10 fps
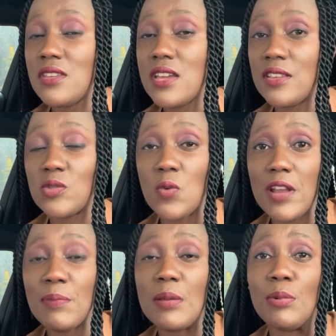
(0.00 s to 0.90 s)
Here's
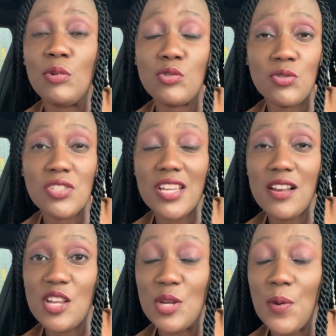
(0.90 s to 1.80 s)
what people don't
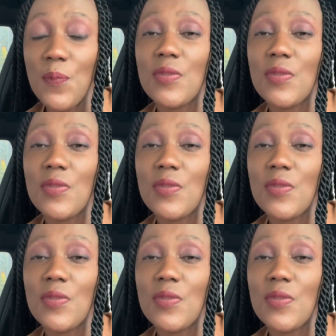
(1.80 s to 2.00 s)
tell you.